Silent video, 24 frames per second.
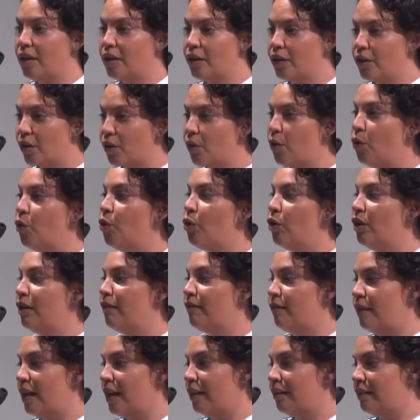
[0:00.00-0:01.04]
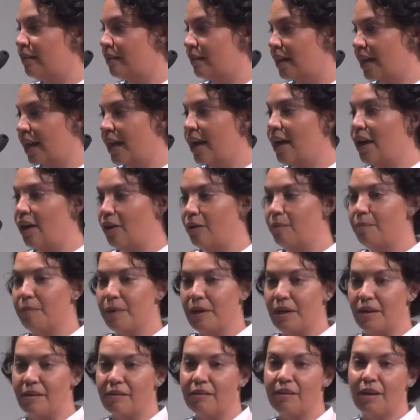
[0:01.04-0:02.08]
you know, all of us to help
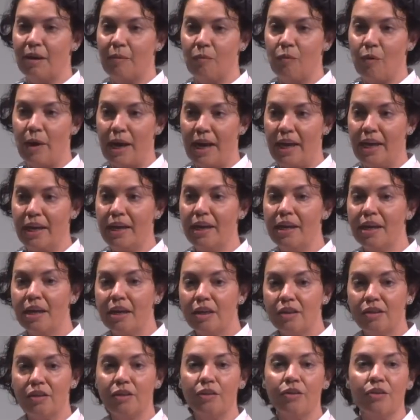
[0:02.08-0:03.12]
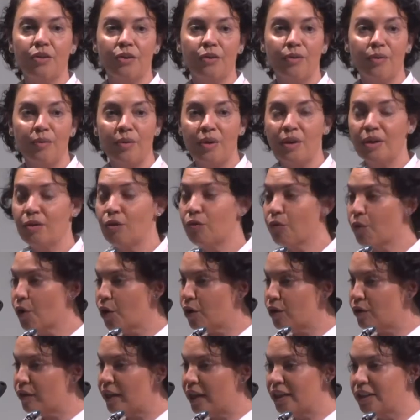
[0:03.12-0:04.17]
in some way to
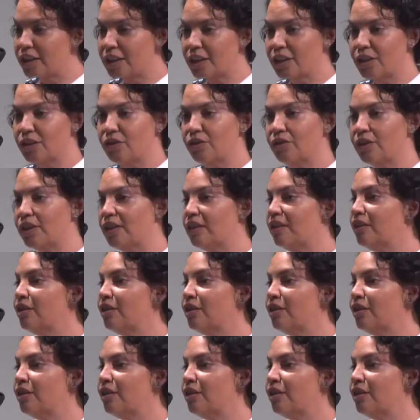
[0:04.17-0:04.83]
grow their children,